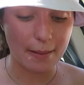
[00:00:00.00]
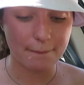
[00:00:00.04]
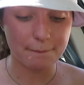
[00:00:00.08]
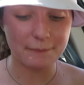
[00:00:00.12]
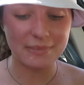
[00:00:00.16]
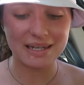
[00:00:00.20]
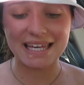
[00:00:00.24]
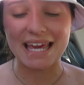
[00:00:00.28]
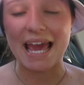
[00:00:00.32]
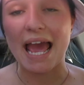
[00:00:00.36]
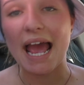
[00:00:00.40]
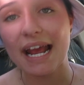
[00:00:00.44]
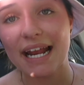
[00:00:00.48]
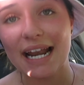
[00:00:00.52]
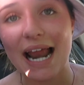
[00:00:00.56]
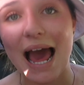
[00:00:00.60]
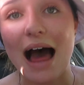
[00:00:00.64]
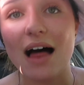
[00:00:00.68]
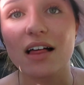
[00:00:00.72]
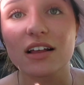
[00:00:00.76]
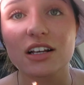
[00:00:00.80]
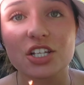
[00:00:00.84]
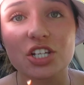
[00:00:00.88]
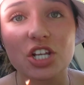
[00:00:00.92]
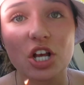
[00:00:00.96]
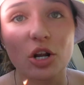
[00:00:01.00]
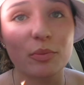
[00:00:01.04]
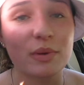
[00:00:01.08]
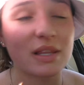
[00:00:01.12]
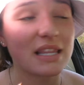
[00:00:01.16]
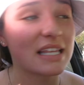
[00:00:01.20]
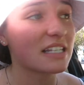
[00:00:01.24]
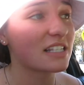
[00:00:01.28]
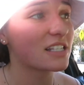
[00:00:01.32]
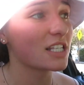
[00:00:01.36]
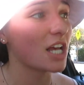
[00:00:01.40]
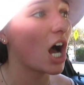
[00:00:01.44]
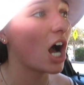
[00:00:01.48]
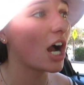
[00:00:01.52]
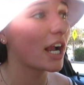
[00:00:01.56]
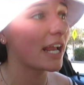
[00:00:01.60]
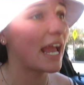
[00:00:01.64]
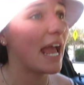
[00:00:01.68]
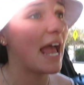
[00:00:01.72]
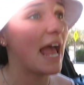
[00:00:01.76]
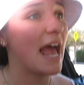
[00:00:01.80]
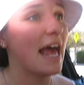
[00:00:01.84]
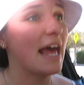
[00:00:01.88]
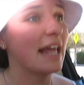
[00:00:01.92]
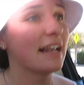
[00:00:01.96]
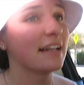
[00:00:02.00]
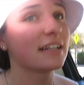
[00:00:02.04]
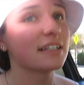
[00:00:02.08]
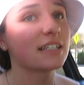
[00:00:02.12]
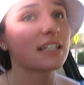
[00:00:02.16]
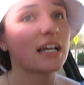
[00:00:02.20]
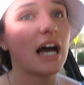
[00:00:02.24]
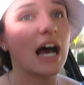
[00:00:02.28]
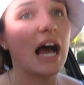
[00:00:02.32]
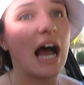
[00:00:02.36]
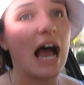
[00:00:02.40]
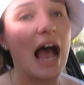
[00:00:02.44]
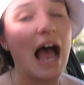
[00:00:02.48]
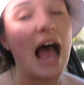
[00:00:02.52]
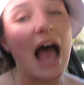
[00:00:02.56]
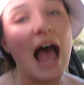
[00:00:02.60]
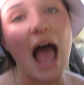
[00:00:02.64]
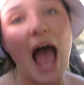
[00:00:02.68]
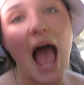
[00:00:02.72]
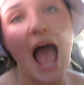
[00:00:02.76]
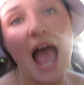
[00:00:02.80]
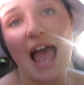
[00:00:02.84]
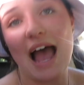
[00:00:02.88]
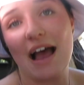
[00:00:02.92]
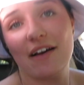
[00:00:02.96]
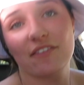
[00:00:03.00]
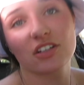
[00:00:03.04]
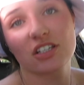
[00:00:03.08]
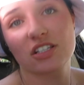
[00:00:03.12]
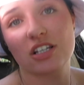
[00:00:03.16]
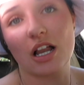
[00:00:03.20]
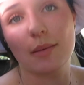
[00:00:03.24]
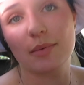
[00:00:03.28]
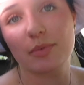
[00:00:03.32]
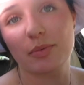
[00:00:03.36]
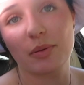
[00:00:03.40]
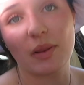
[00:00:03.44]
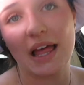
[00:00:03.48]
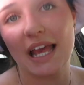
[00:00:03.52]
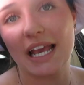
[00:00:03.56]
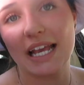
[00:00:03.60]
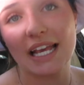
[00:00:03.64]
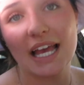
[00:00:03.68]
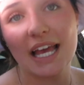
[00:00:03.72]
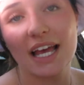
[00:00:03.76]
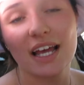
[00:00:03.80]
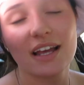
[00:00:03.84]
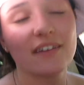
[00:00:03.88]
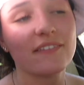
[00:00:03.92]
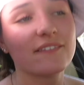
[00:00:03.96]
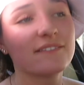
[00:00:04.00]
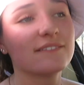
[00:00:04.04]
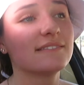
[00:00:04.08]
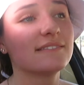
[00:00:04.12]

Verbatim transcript: McKay and Alex showed me this song and I, I haven't stopped playing it.